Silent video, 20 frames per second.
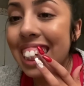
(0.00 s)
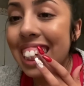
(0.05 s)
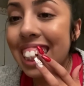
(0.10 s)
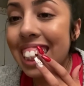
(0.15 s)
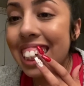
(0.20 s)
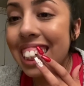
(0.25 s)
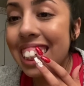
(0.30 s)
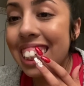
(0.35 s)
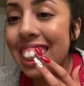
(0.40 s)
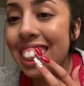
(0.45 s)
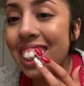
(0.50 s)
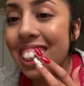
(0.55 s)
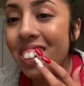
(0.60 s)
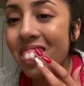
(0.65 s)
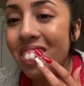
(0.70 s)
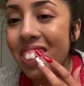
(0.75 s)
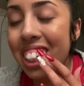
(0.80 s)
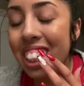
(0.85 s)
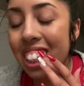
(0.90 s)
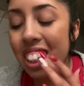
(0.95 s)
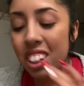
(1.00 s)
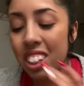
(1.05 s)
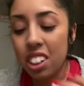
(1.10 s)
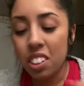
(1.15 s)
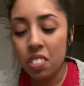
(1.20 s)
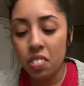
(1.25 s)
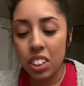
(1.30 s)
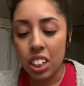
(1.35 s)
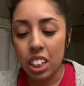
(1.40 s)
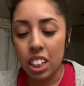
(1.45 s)
it's going to be a little
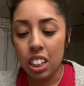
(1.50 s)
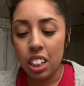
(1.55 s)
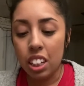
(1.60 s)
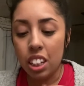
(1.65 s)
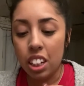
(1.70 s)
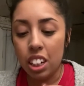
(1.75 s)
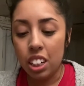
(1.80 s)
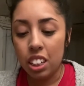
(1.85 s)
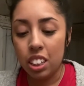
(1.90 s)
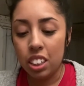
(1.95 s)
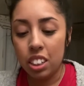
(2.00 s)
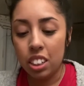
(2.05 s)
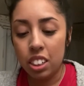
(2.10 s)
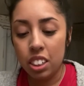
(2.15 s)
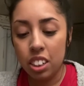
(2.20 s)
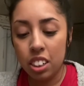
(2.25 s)
bit aligned